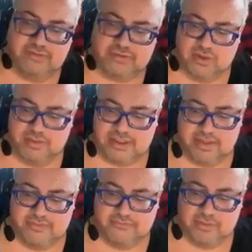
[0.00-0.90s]
you have soulmates,
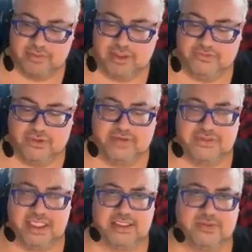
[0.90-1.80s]
I'm a firm believer, and
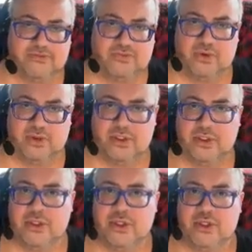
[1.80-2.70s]
I've said this before,
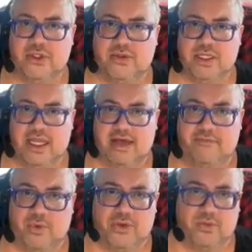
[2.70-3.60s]
you can
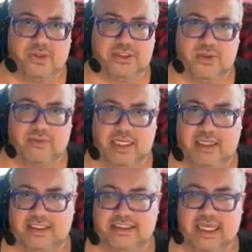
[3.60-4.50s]
have more than one soulmate
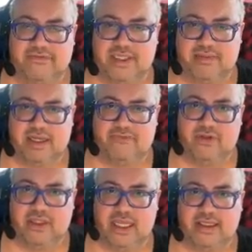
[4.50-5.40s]
in this lifetime. And I
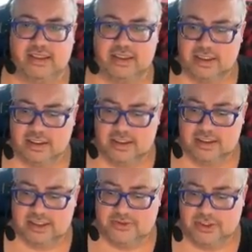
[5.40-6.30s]
feel like
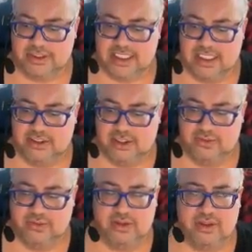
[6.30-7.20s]
spirit is saying, you
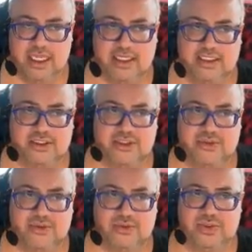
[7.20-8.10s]
know, they need
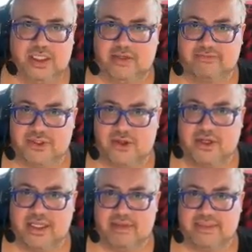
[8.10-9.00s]
to, when the Lover's
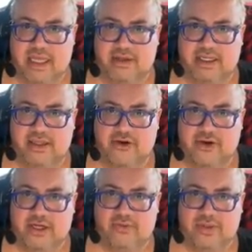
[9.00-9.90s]
card comes out and they're
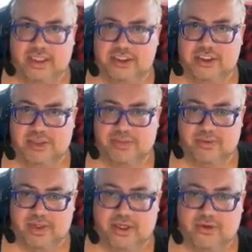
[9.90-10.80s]
in a relationship
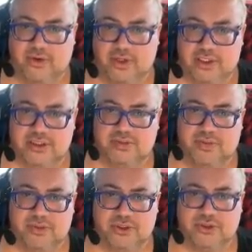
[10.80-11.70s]
already or in a
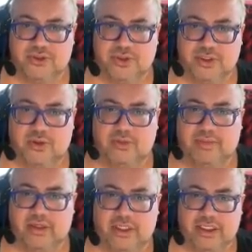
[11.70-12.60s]
spiritual union or
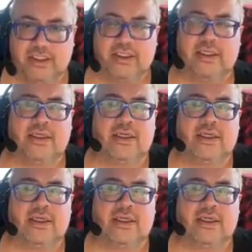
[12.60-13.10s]
married,